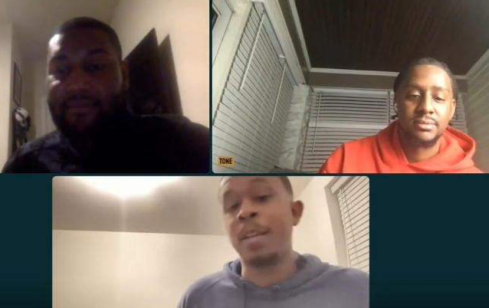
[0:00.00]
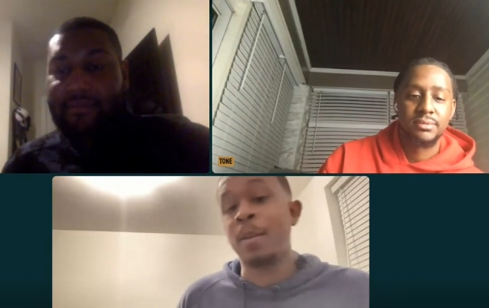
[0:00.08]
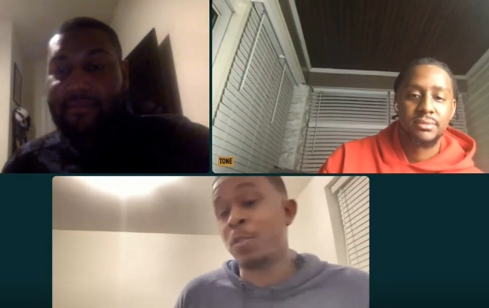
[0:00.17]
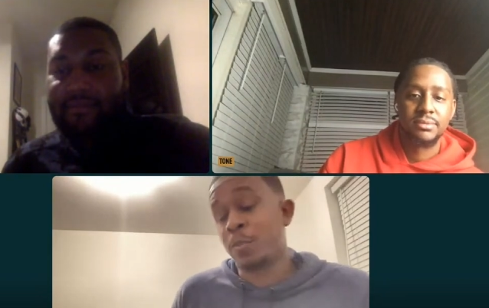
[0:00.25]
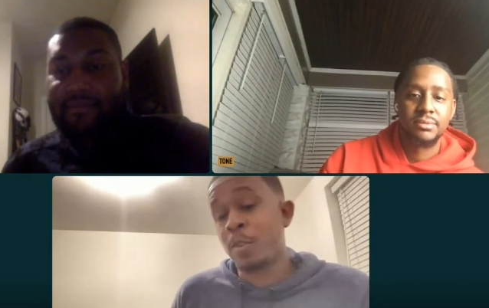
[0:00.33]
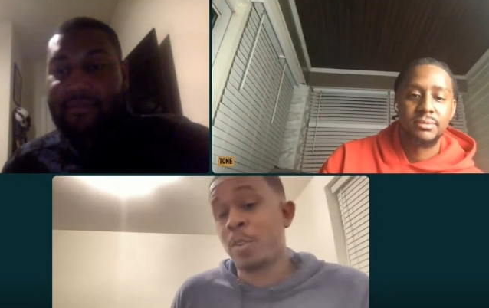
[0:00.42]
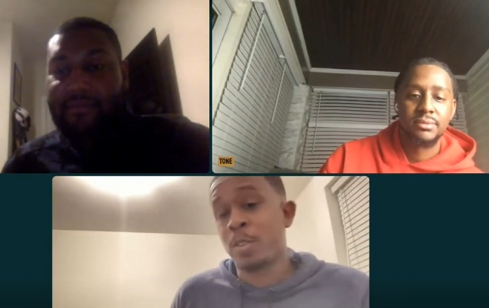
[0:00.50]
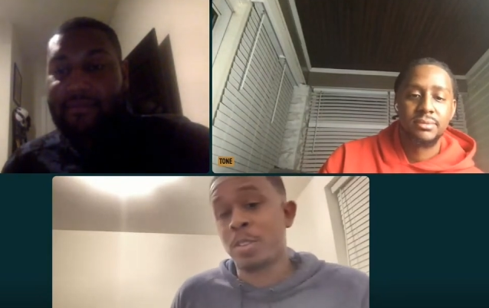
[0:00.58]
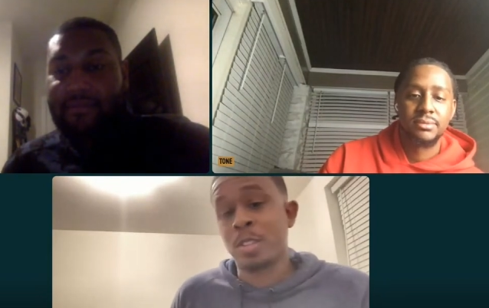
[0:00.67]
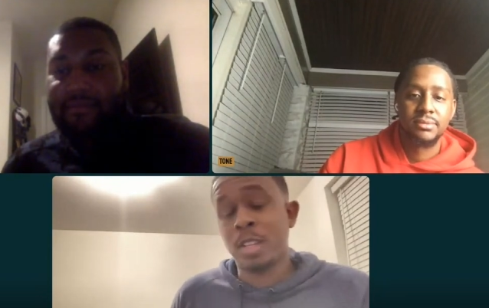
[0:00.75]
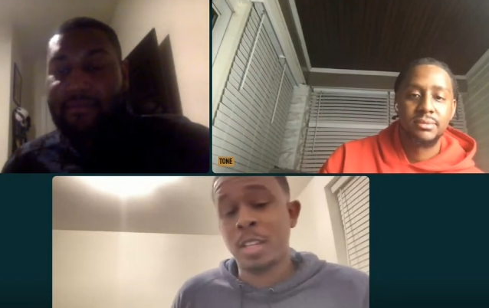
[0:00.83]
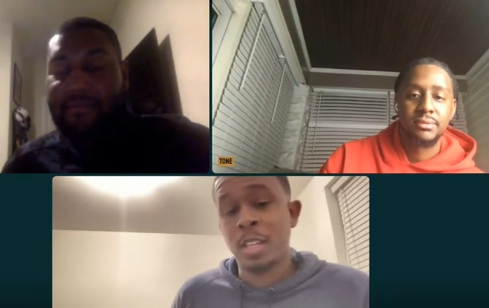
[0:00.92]
Speaker 1: he was
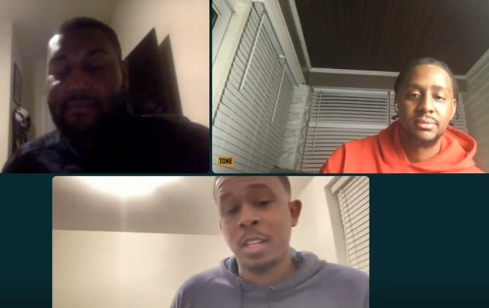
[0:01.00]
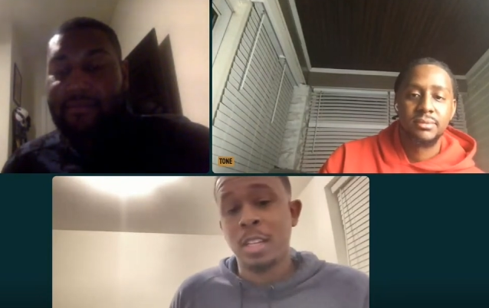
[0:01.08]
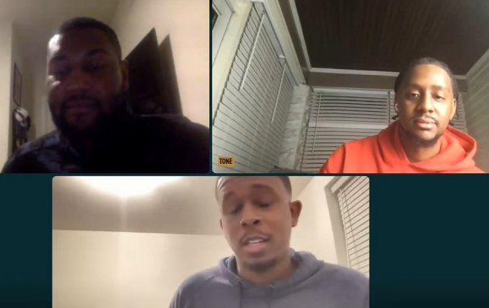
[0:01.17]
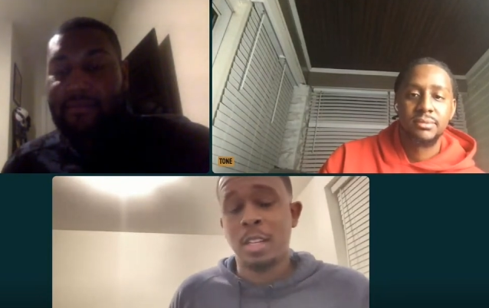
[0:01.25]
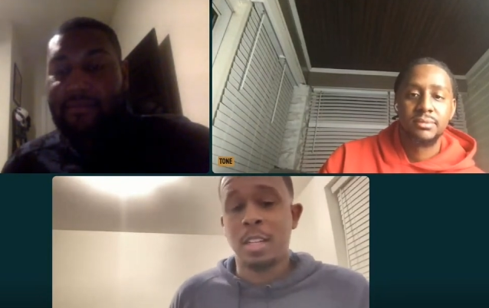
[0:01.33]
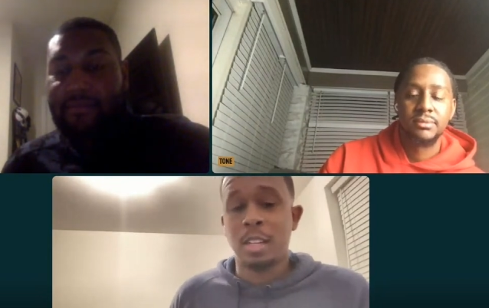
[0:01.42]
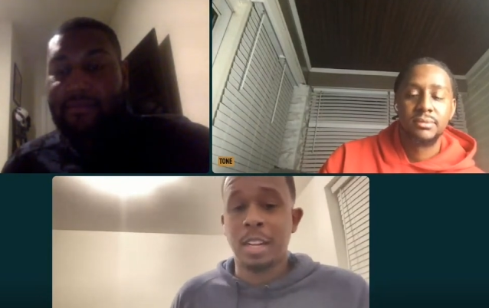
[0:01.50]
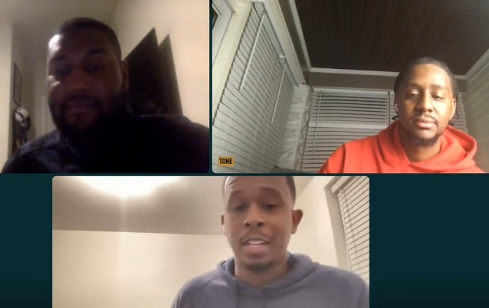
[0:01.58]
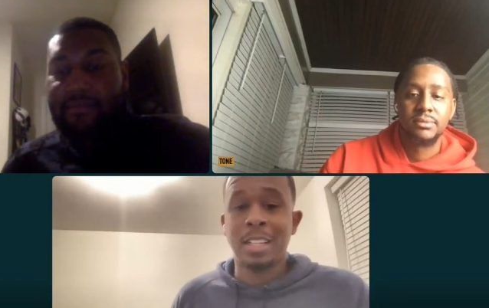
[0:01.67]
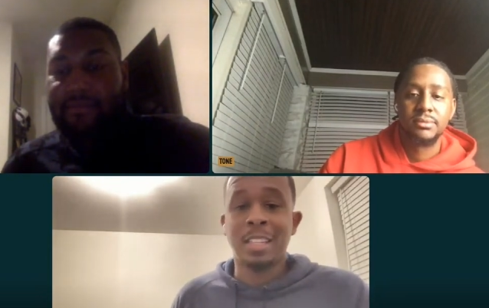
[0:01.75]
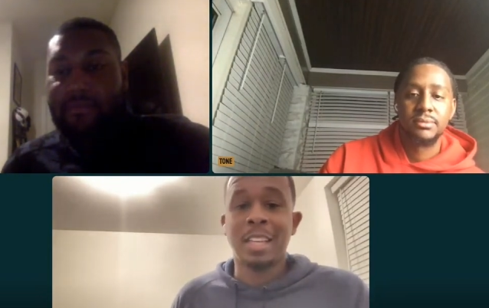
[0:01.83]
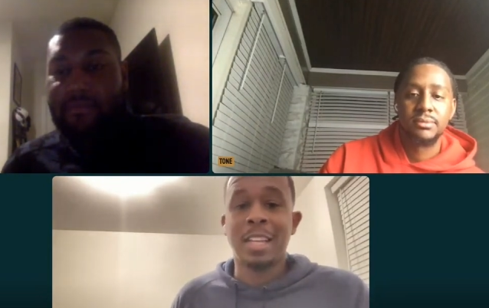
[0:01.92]
first. Uh, and I
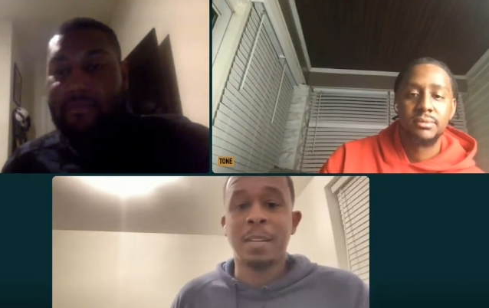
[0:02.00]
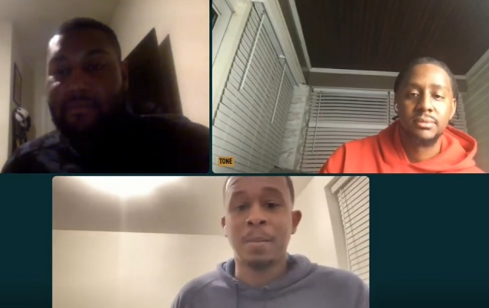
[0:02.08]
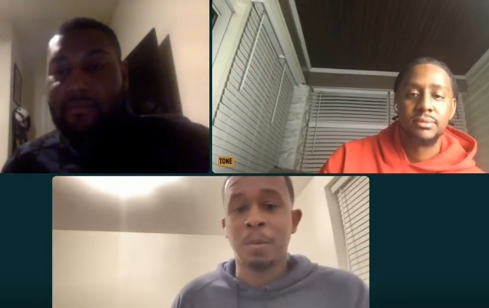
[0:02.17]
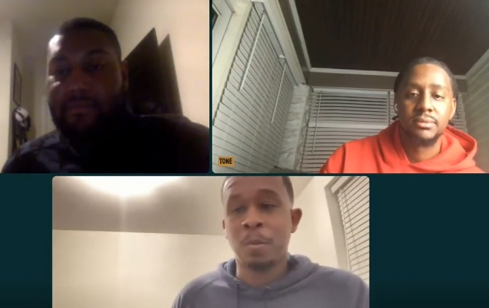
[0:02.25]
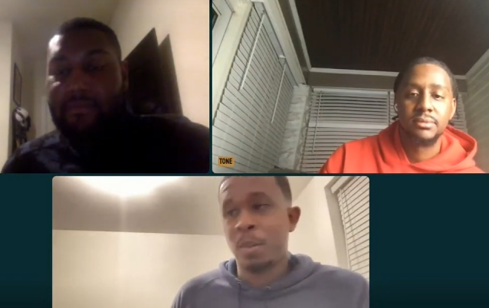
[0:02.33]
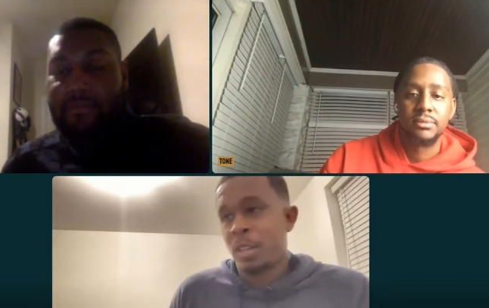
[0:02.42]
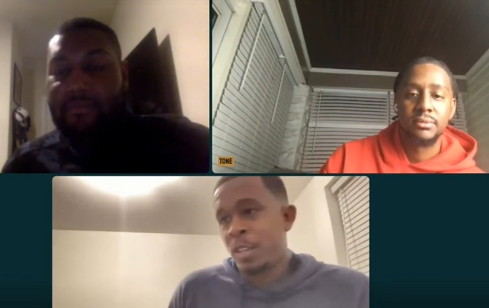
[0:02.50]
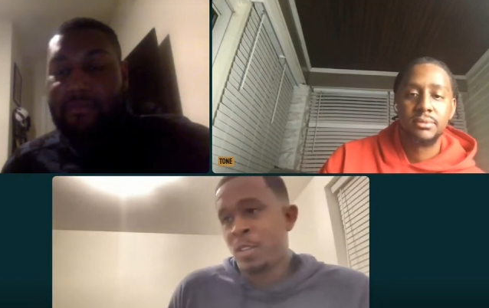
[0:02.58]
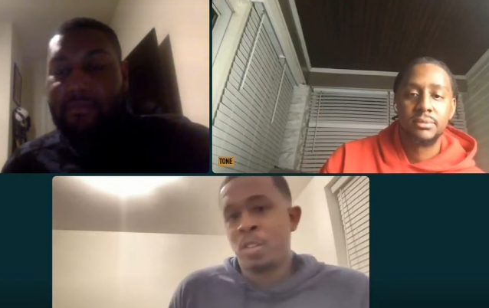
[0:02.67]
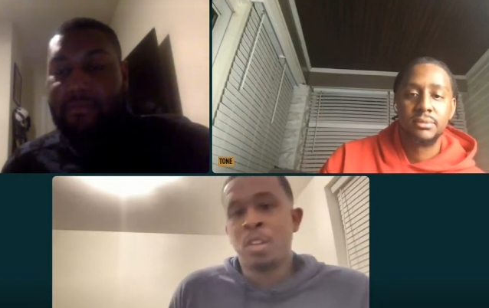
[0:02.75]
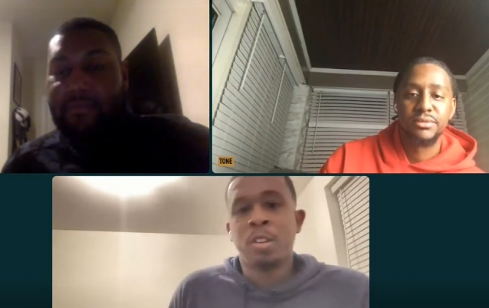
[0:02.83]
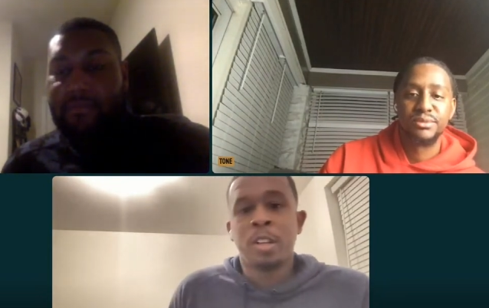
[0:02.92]
think that
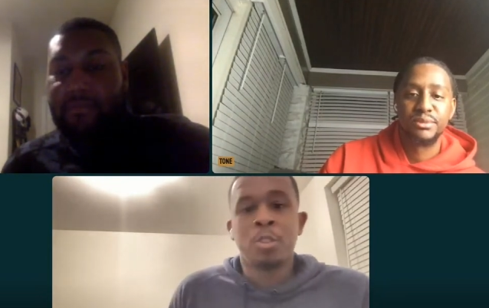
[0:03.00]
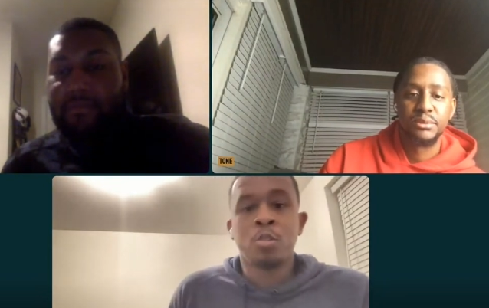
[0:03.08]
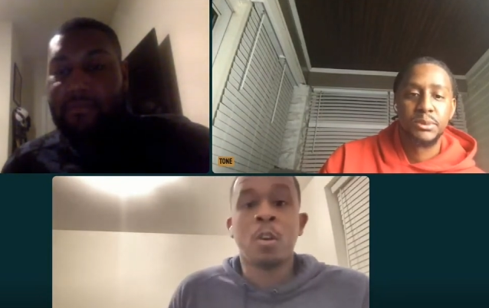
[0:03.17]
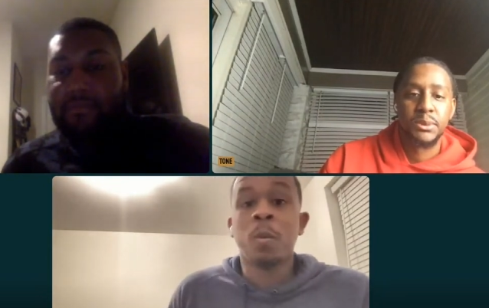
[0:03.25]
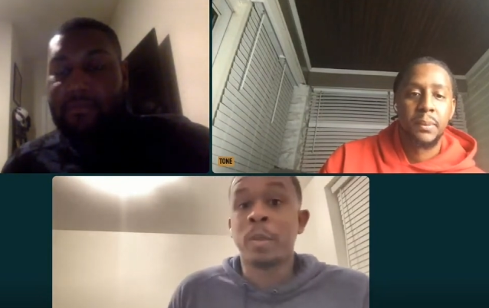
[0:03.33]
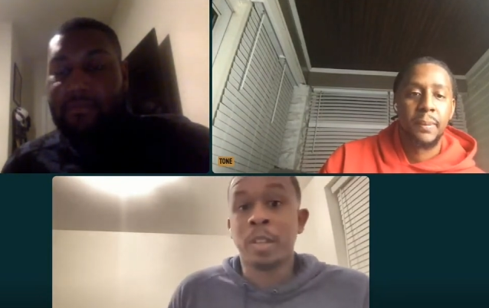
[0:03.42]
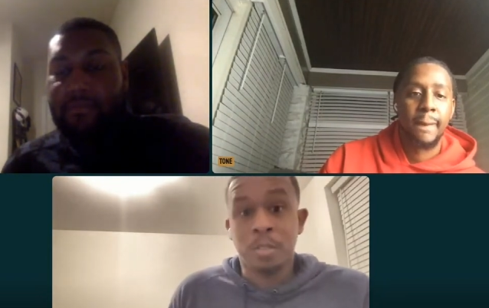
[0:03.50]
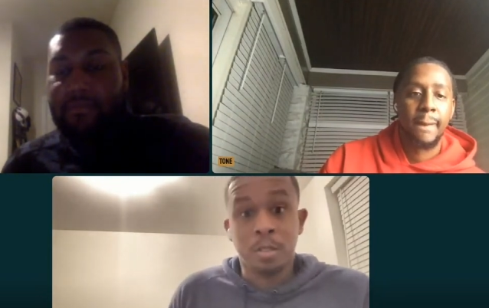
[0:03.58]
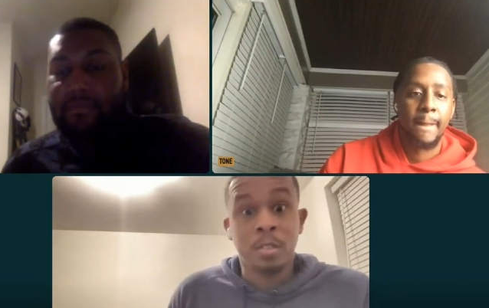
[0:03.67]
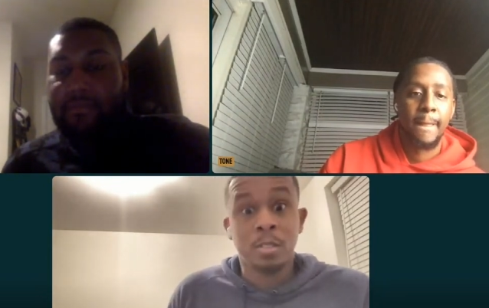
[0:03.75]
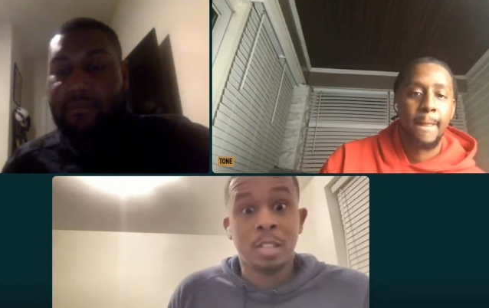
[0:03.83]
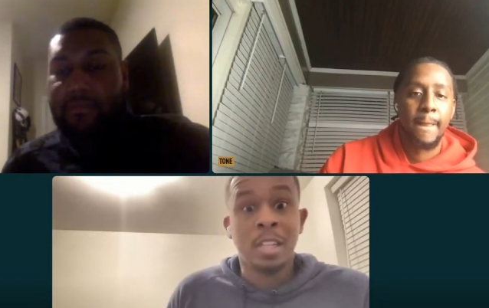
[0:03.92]
he's literally a
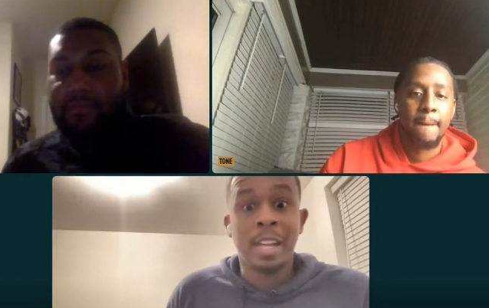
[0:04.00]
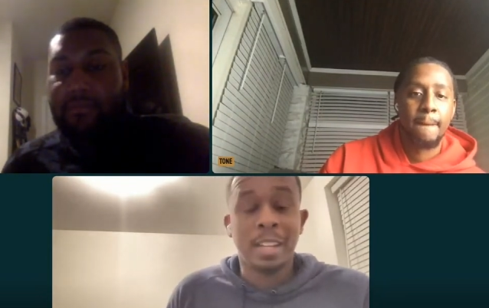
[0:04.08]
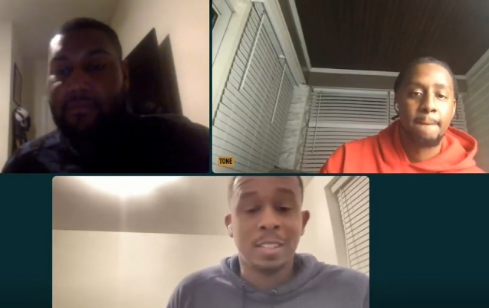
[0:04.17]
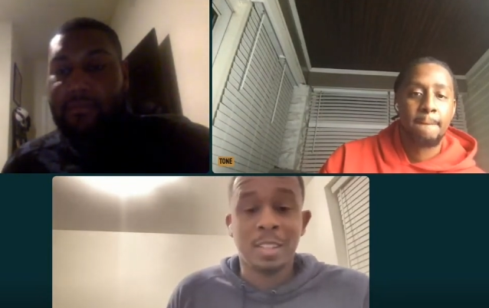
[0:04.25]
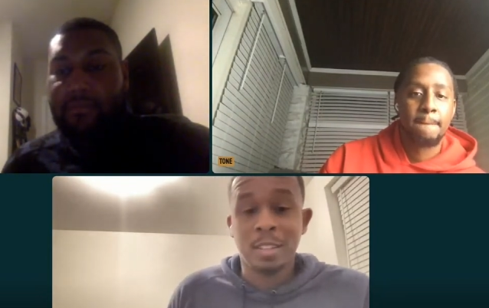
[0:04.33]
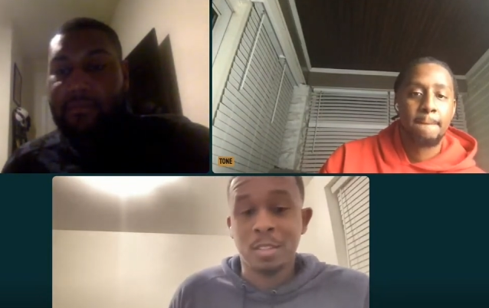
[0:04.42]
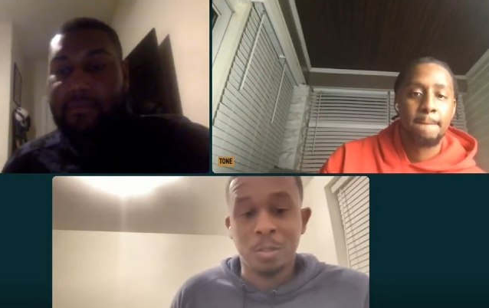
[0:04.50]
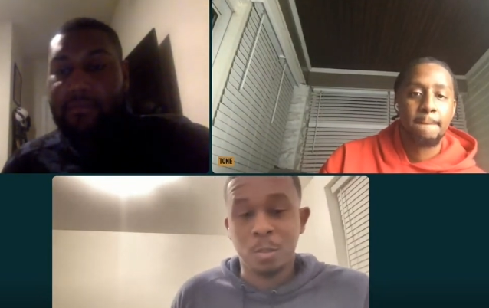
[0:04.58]
trailblazer in that sense.